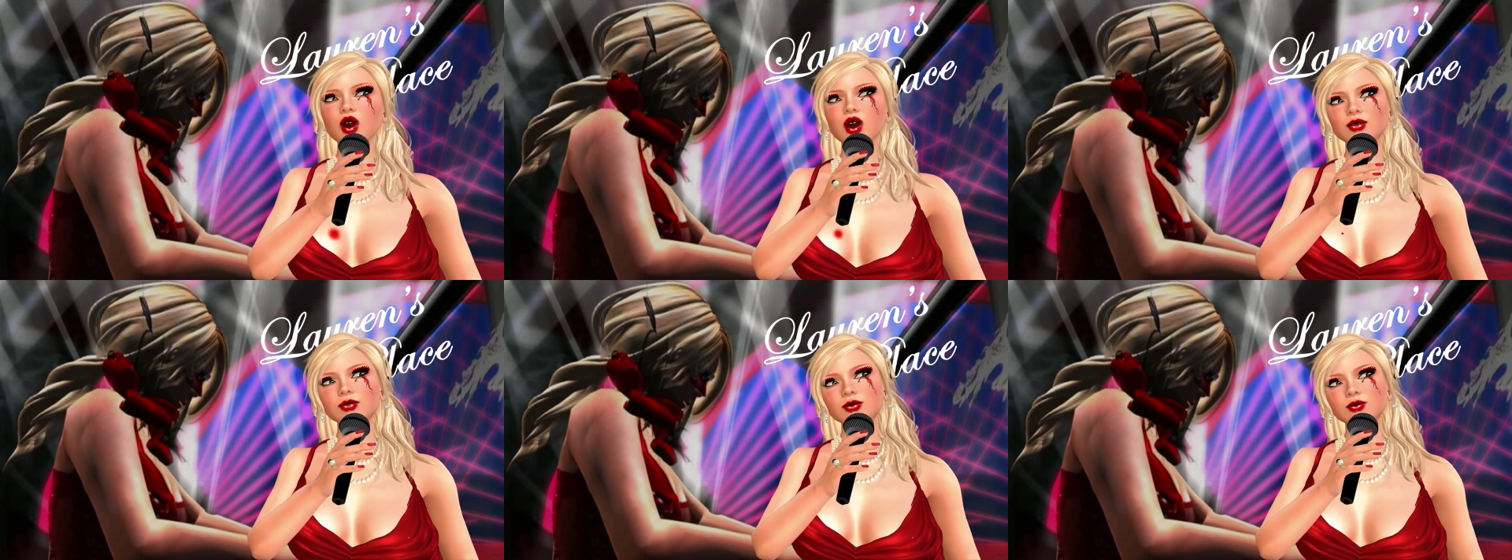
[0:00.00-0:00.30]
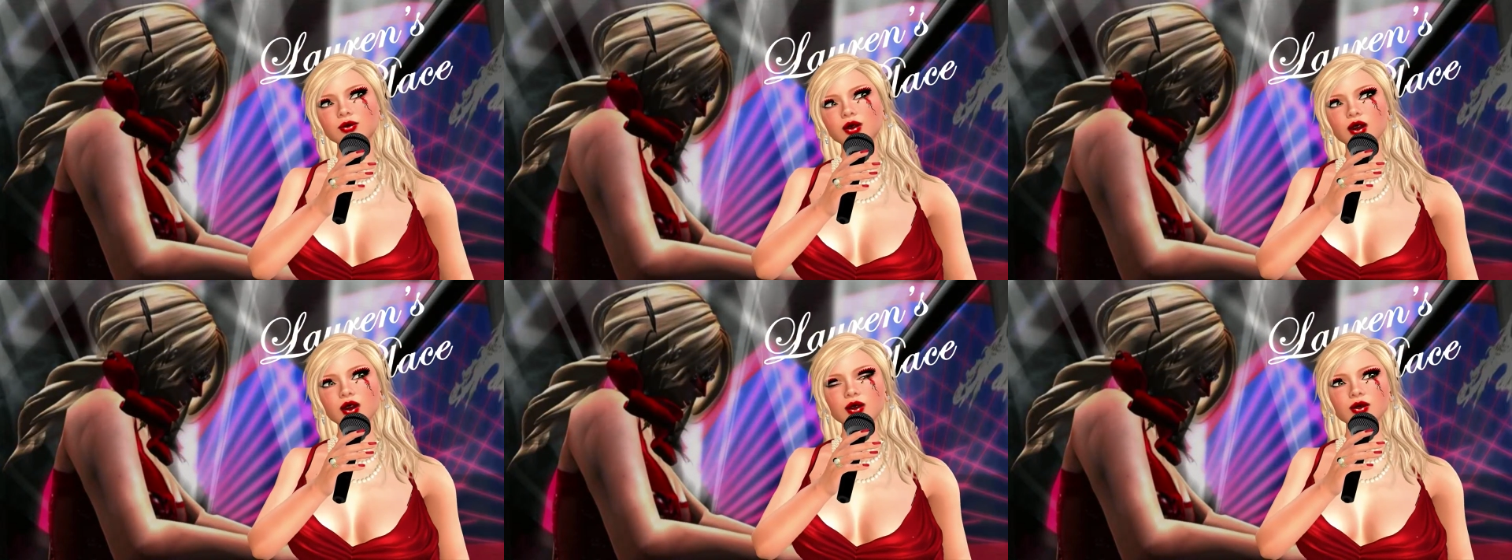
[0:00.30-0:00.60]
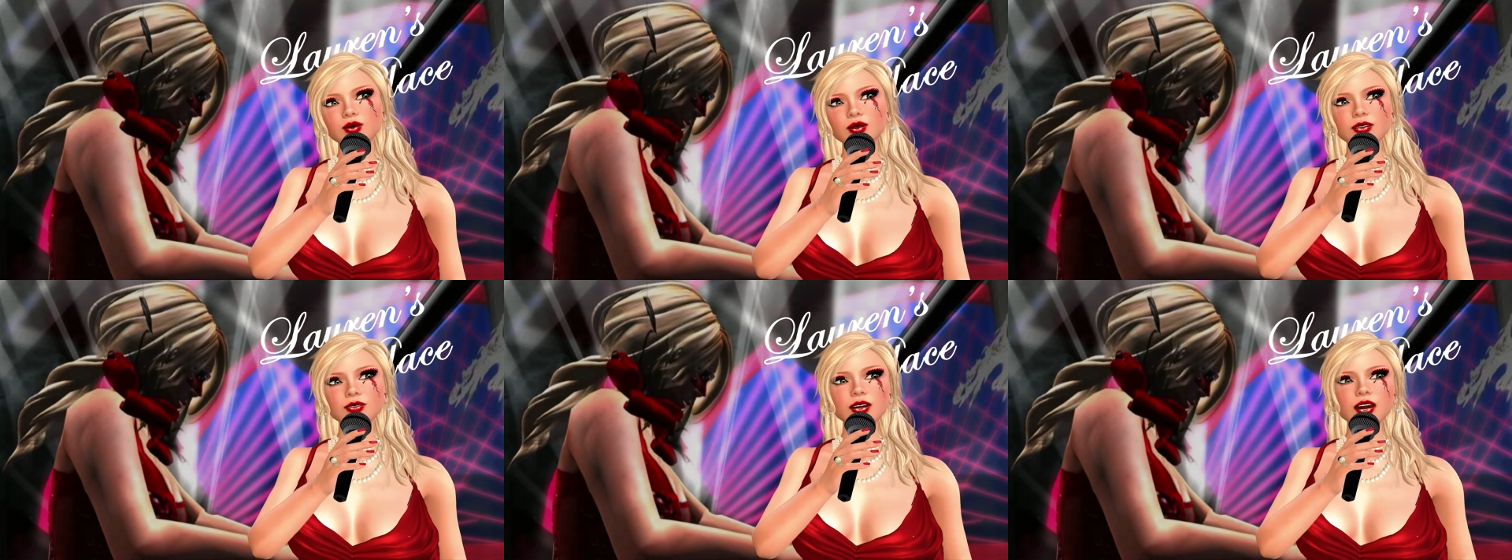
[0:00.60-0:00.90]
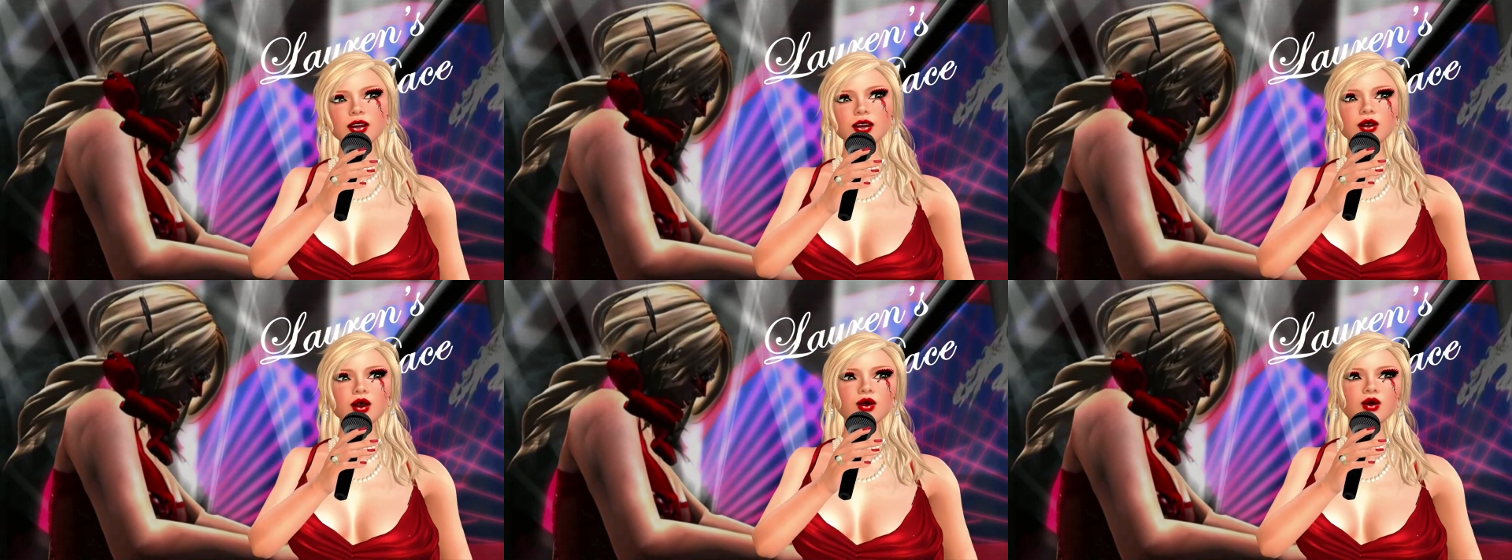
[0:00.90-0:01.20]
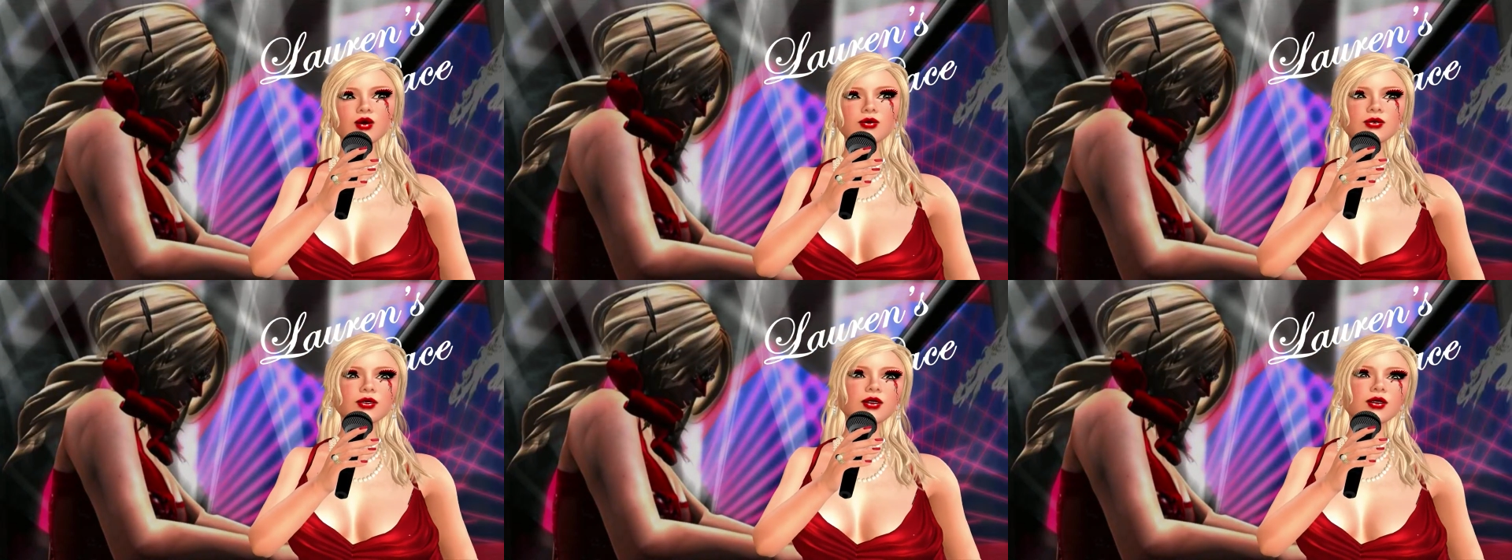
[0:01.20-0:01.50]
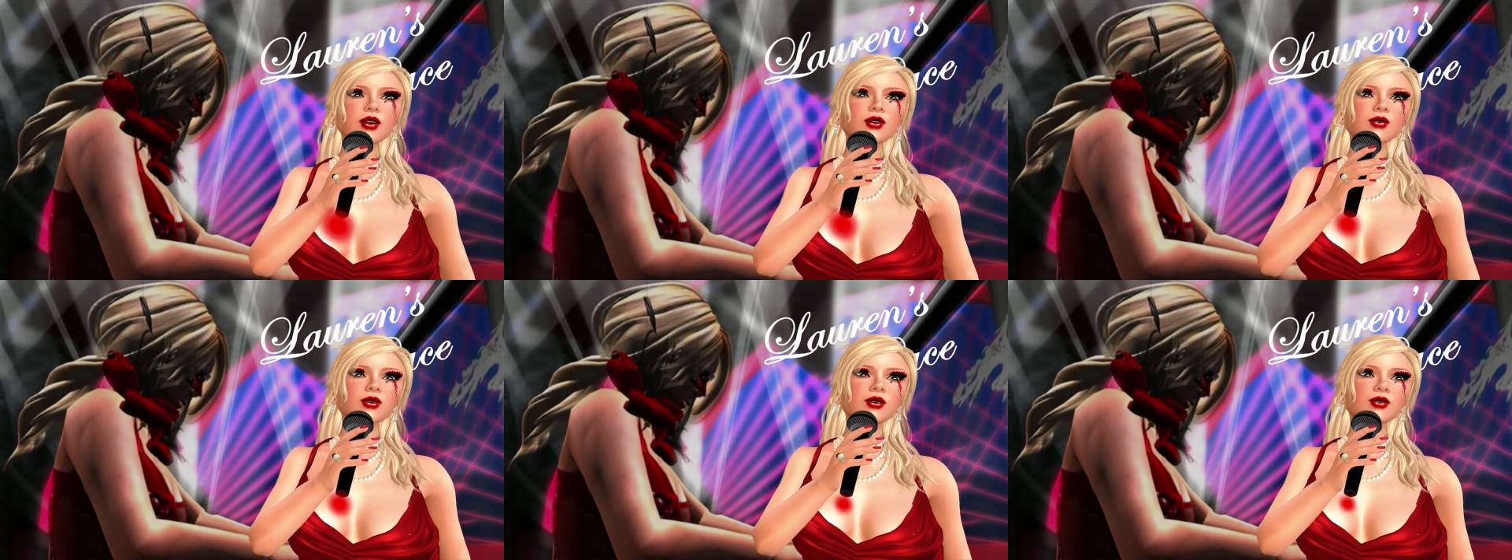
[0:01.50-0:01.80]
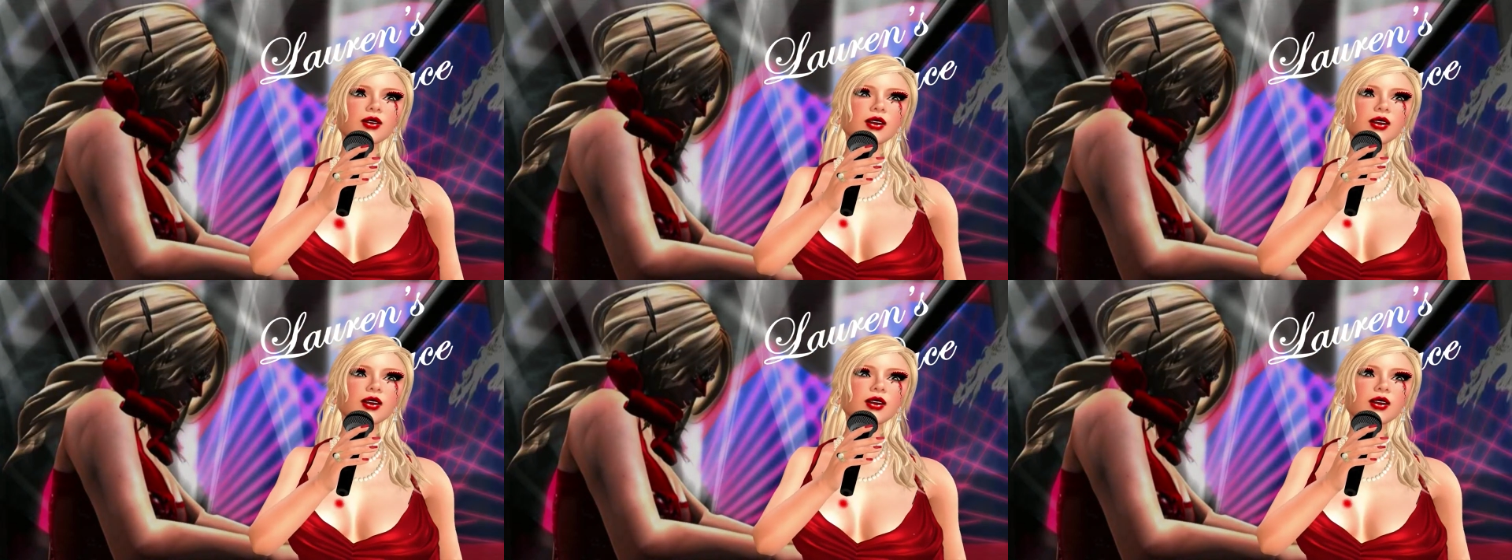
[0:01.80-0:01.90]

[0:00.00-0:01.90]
Maybe outside my credit of, card.